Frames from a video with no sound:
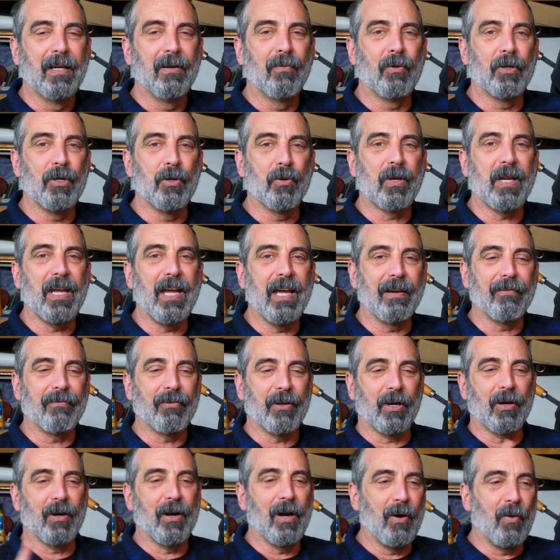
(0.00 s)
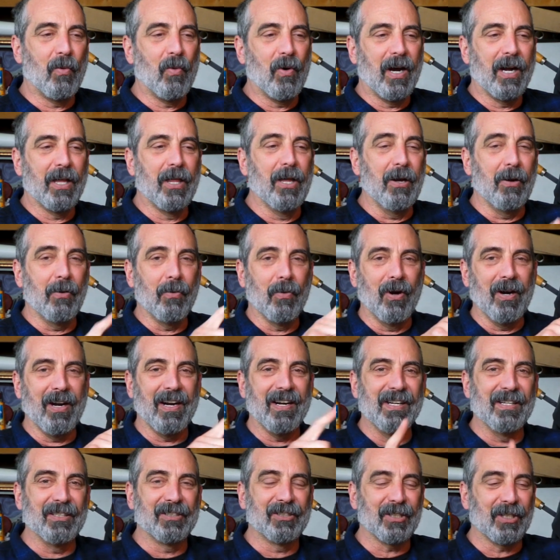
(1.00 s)
when you can't figure out why the
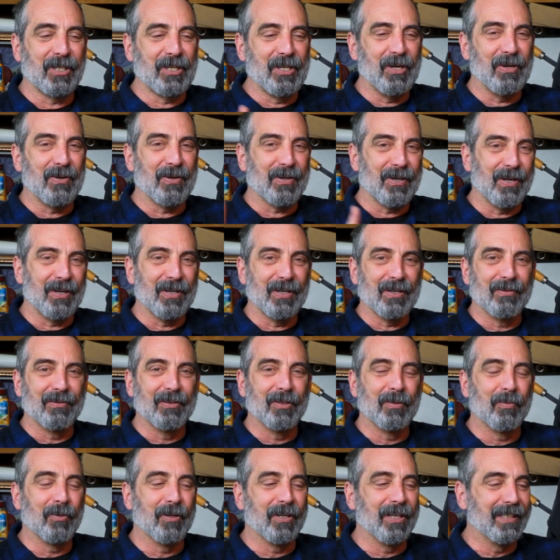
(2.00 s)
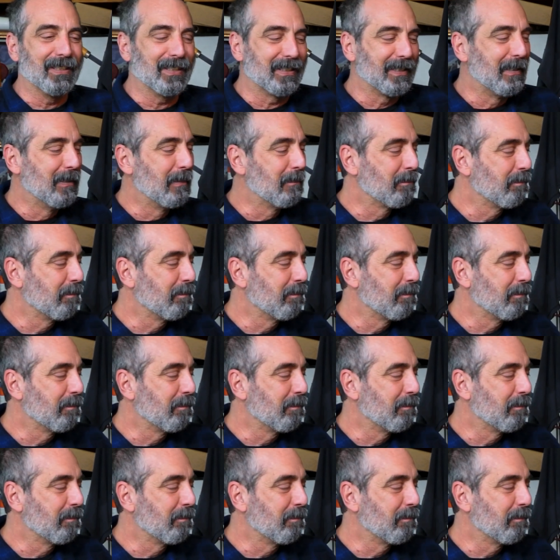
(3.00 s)
rounds are going all over the place.